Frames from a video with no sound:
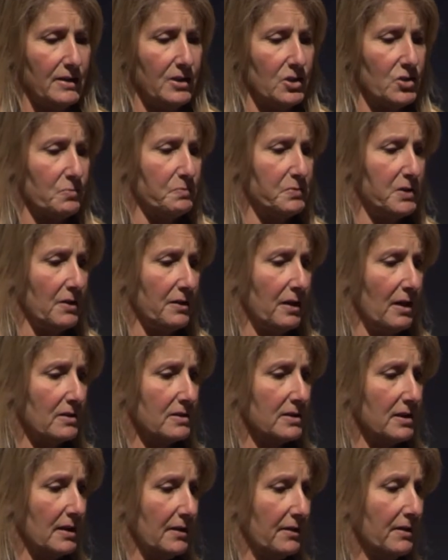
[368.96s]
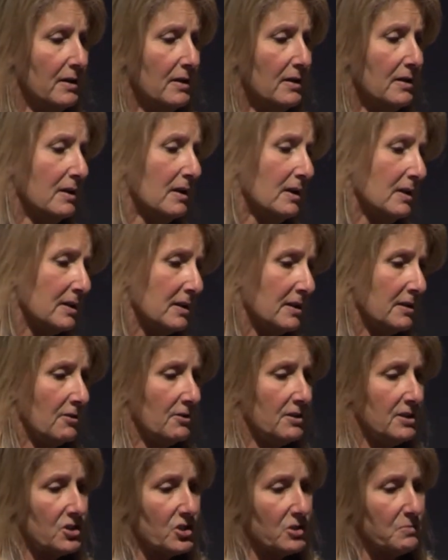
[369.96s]
this product. And
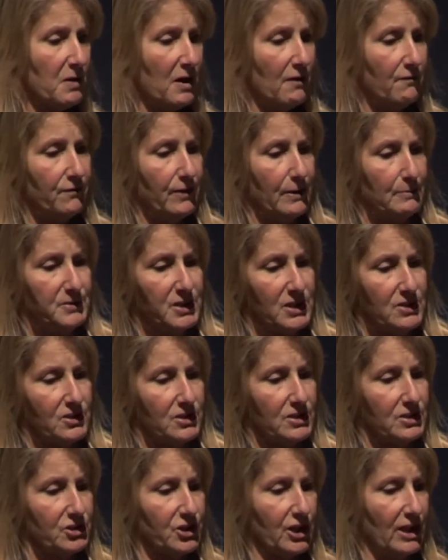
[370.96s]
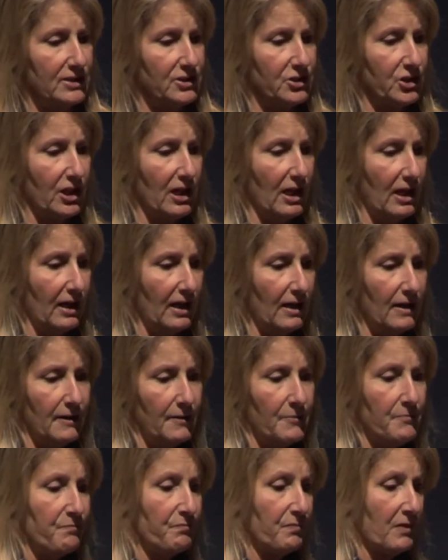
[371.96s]
there are smart fabrics that change color.
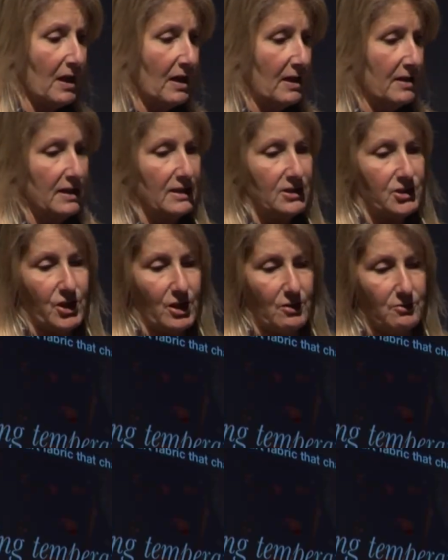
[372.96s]
They show